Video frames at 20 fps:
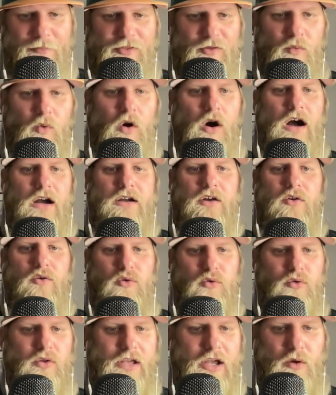with a walk.
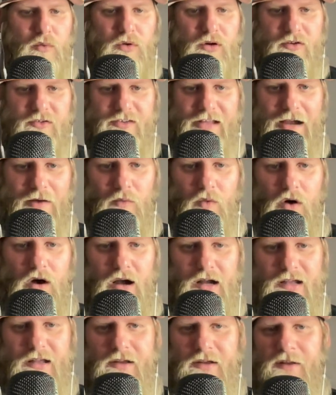Julio works that
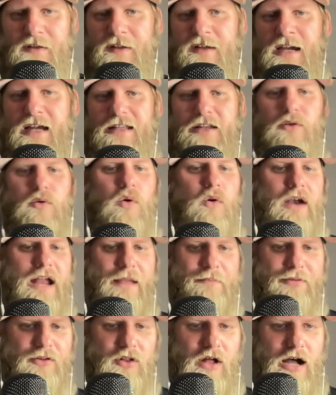walk. And then
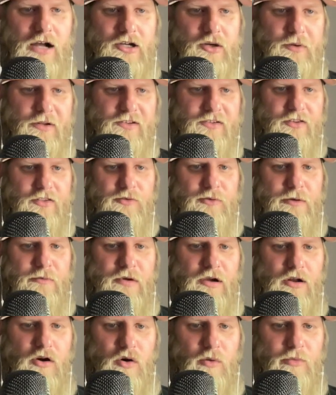Jorge Polanco hits the
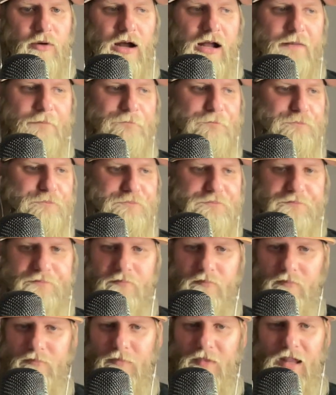3-run home run.
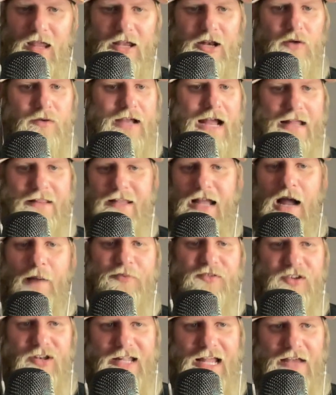You know, kind of the
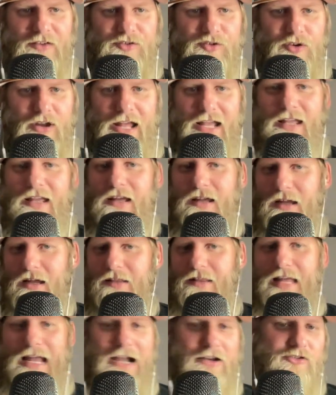opposite of yesterday.
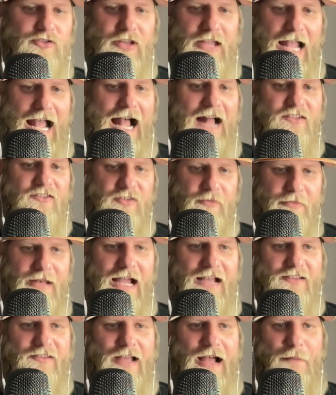They actually had some
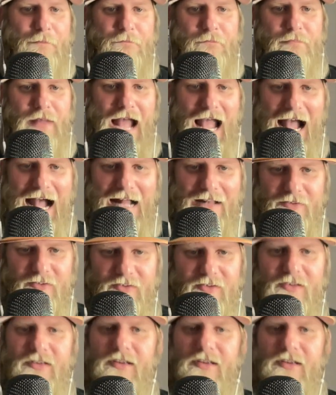nice at-bats,